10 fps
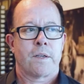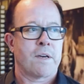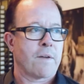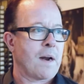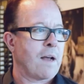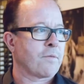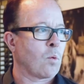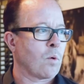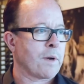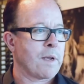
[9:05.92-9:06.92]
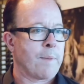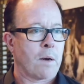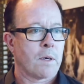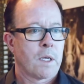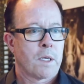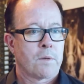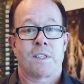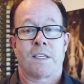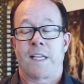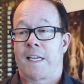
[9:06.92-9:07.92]
You never have to worry about
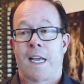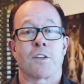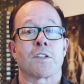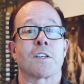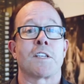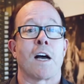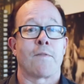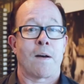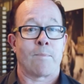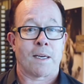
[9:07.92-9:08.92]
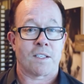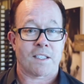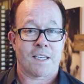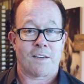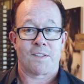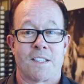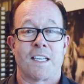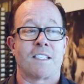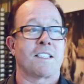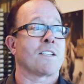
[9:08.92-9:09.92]
did they catch the dove up my sleeve? Did
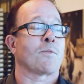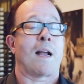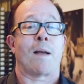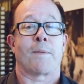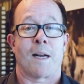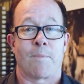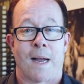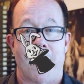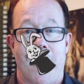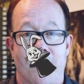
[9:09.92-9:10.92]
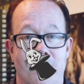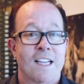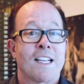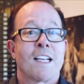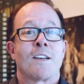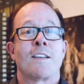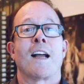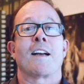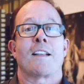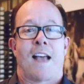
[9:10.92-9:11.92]
they see the rabbit up my
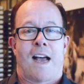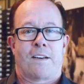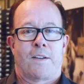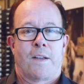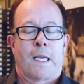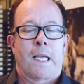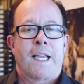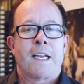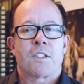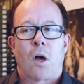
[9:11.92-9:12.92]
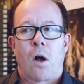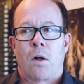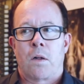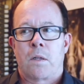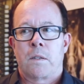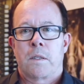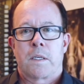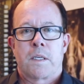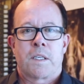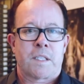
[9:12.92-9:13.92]
None of that. It's
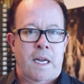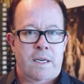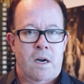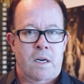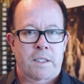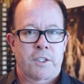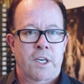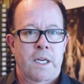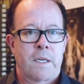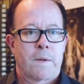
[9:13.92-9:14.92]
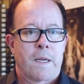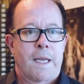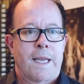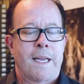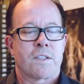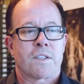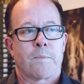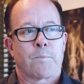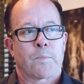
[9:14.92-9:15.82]
all psychology. It's